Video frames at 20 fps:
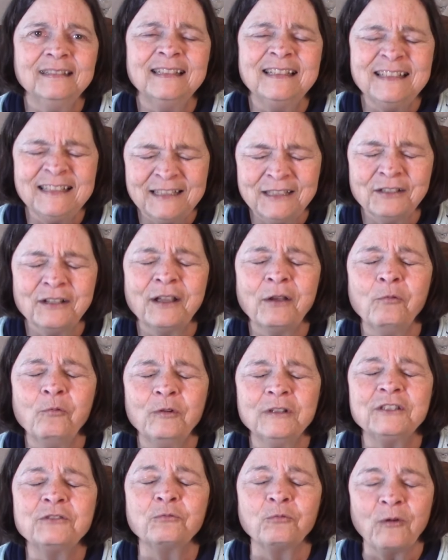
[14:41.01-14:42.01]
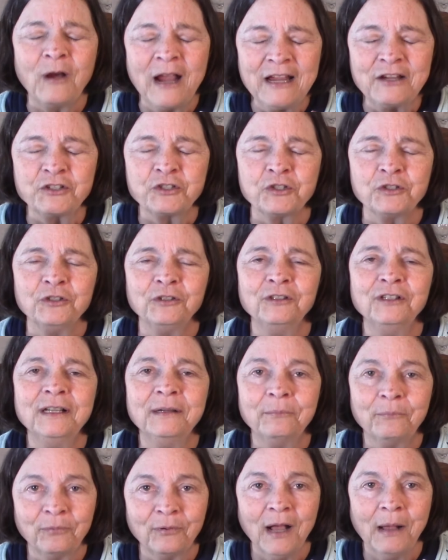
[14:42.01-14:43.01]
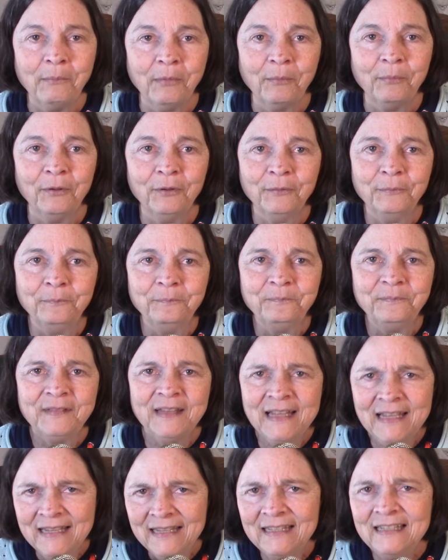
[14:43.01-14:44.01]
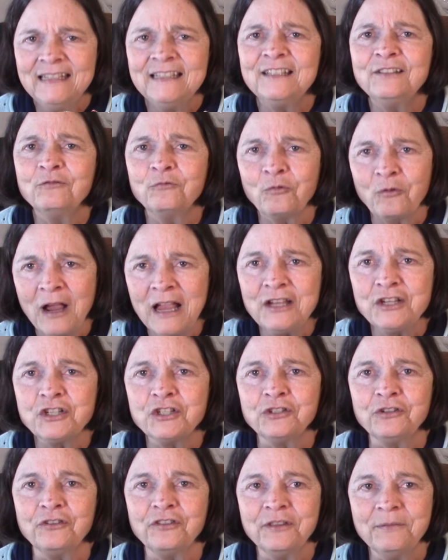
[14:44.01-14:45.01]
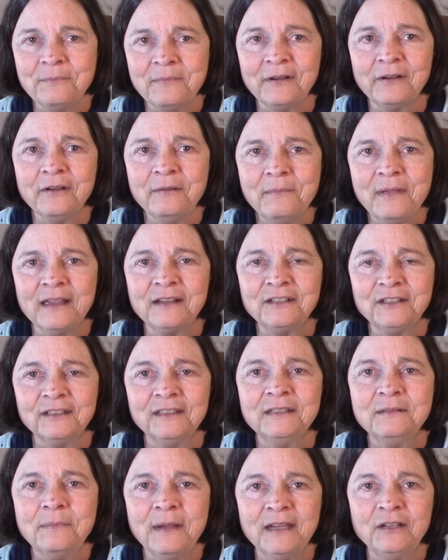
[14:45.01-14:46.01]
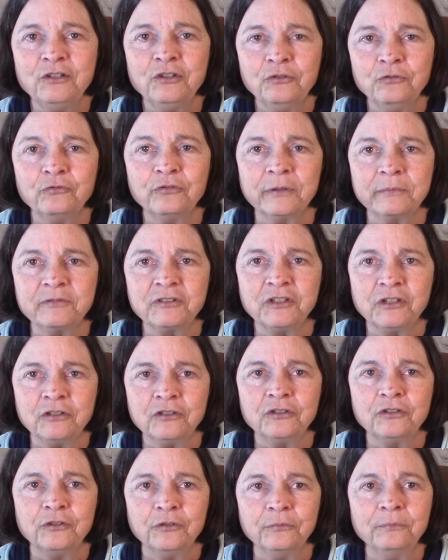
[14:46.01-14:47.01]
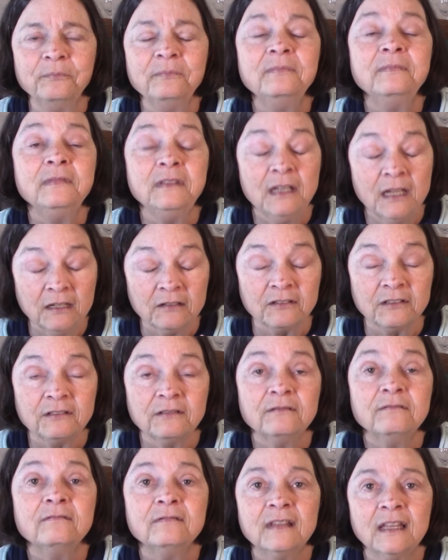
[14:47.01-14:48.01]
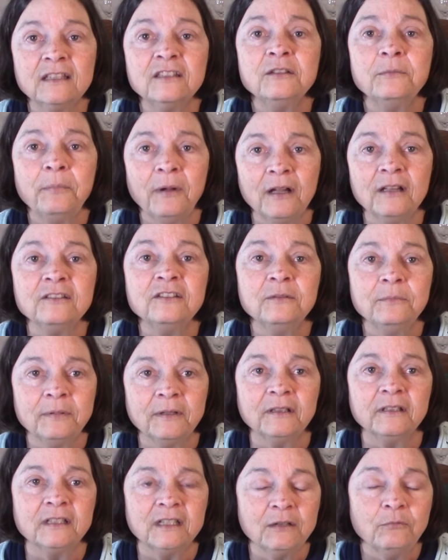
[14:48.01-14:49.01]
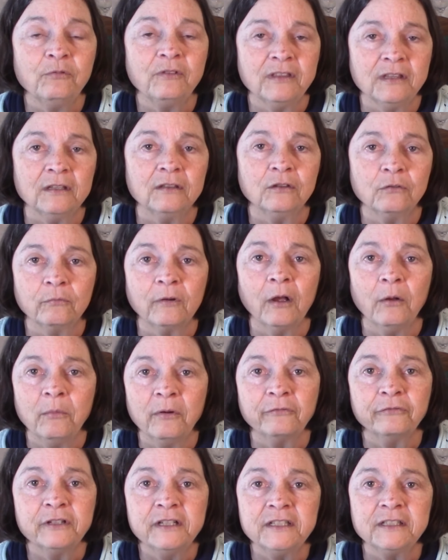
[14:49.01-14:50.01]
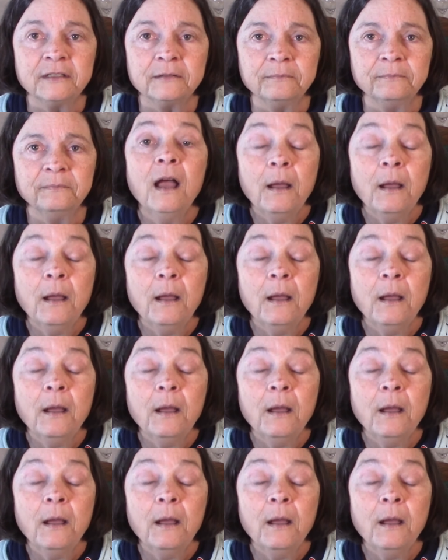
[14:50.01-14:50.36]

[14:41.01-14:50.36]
Let's look at what's rational and probable. Is it rational that Mary Magdalene made two trips to the tomb? Yes, that's a possibility within the realm of reason.